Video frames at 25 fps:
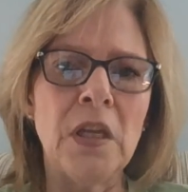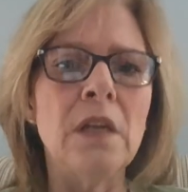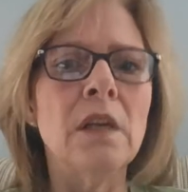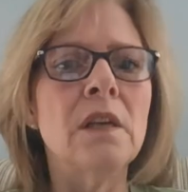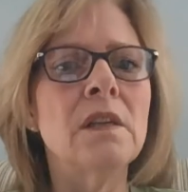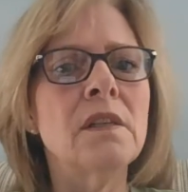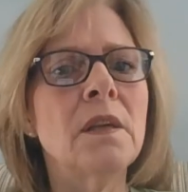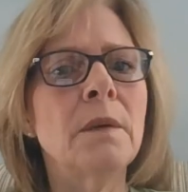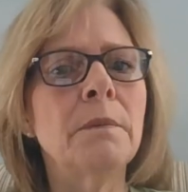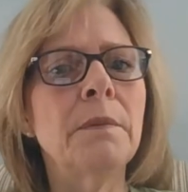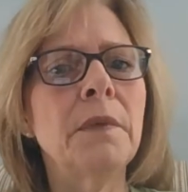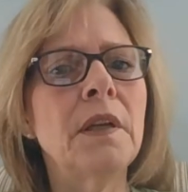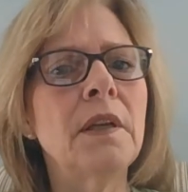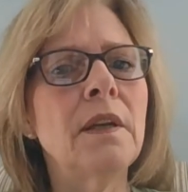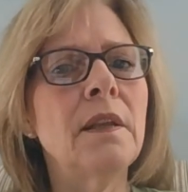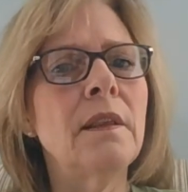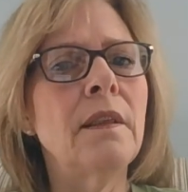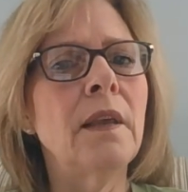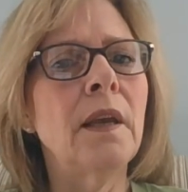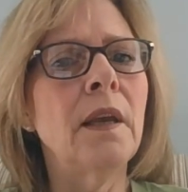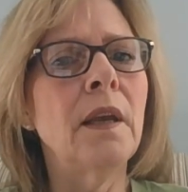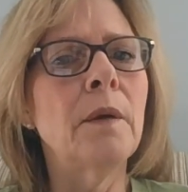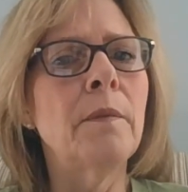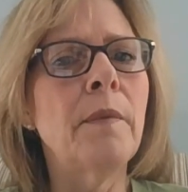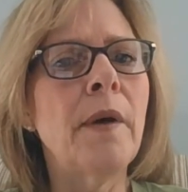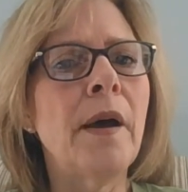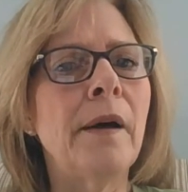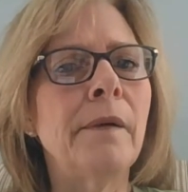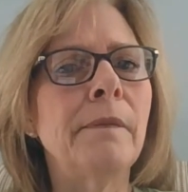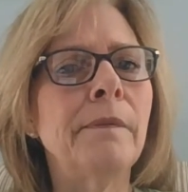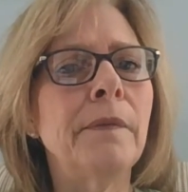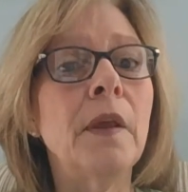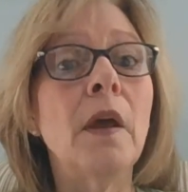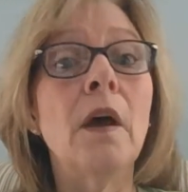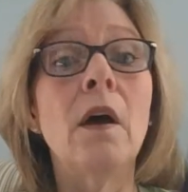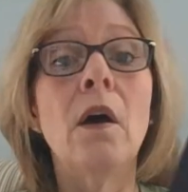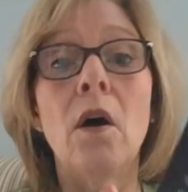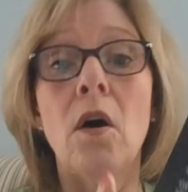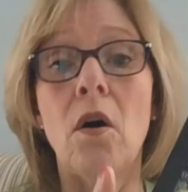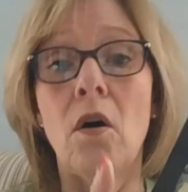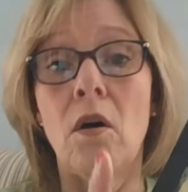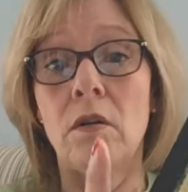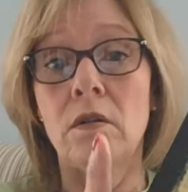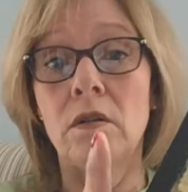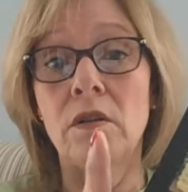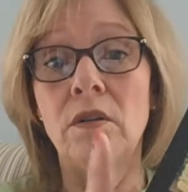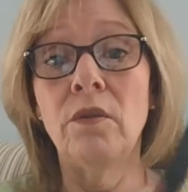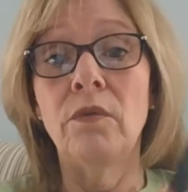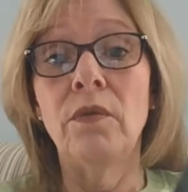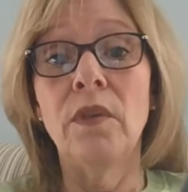Something to think about.
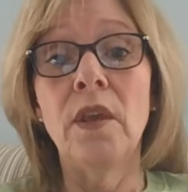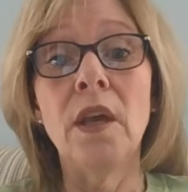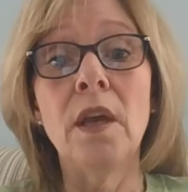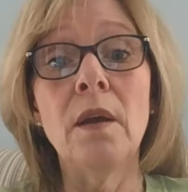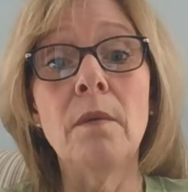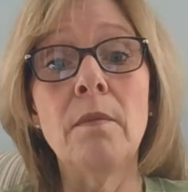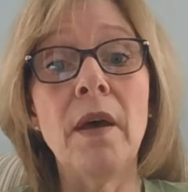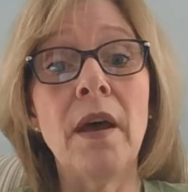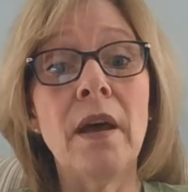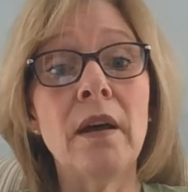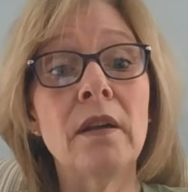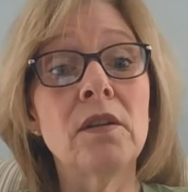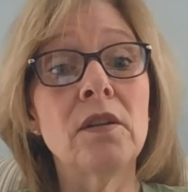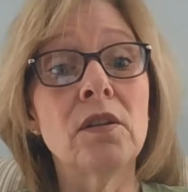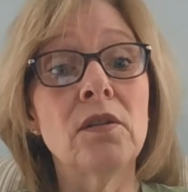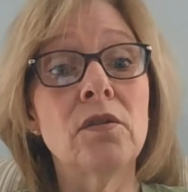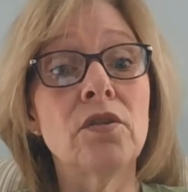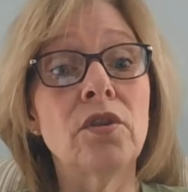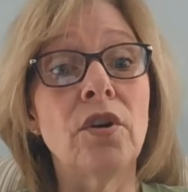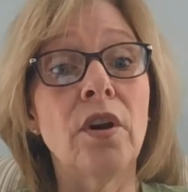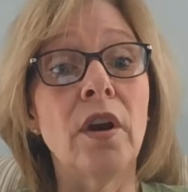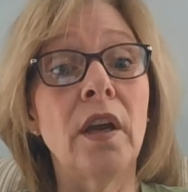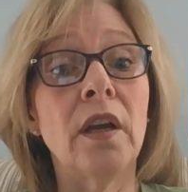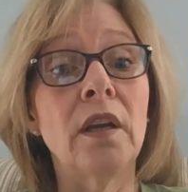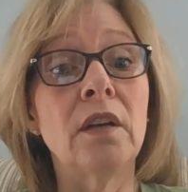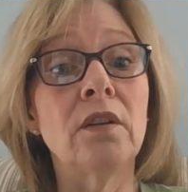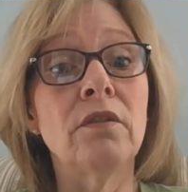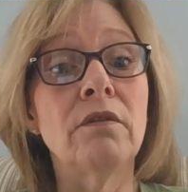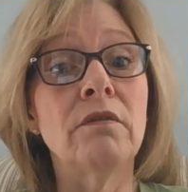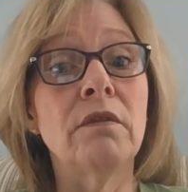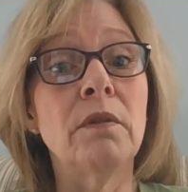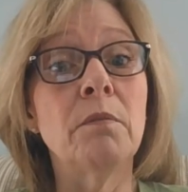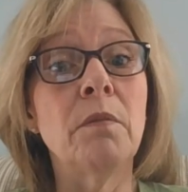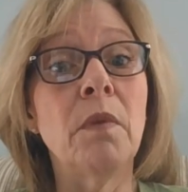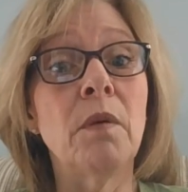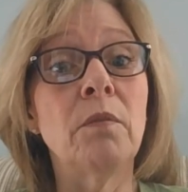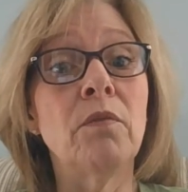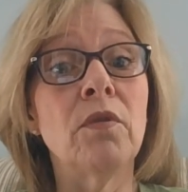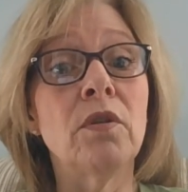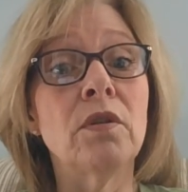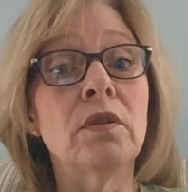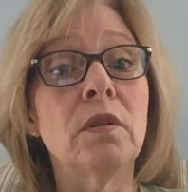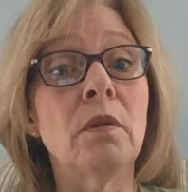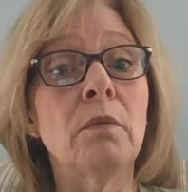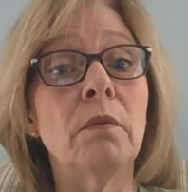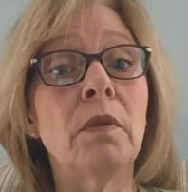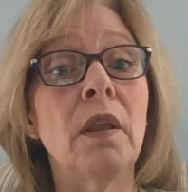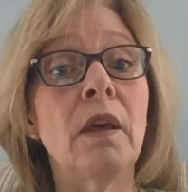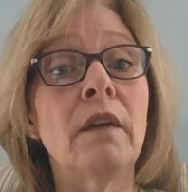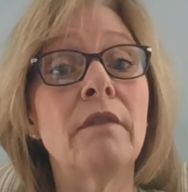Also think about trying to remember
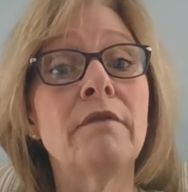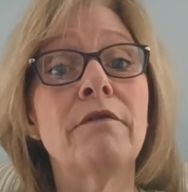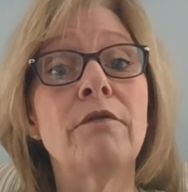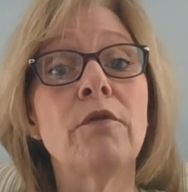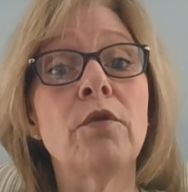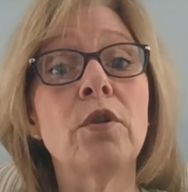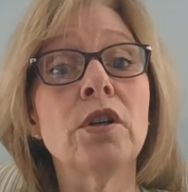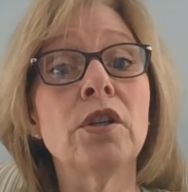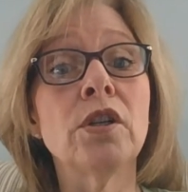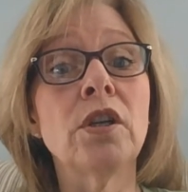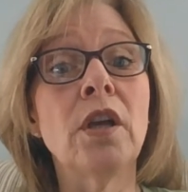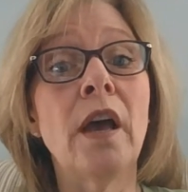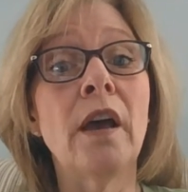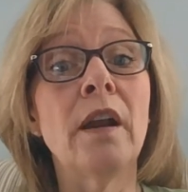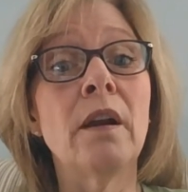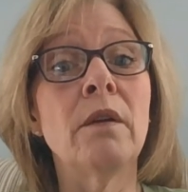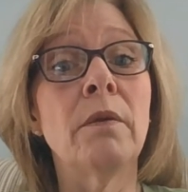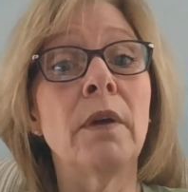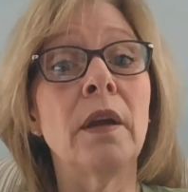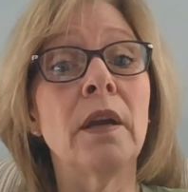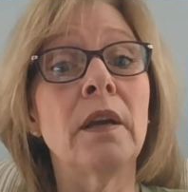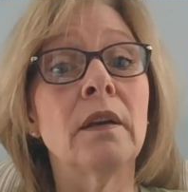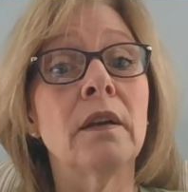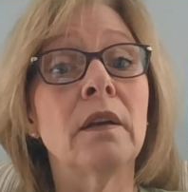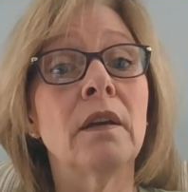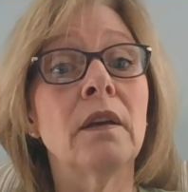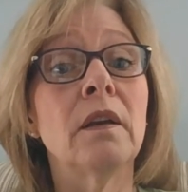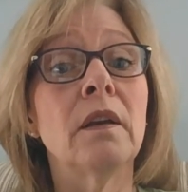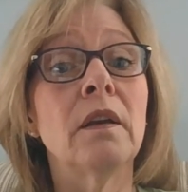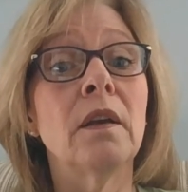some of that foreshadowing.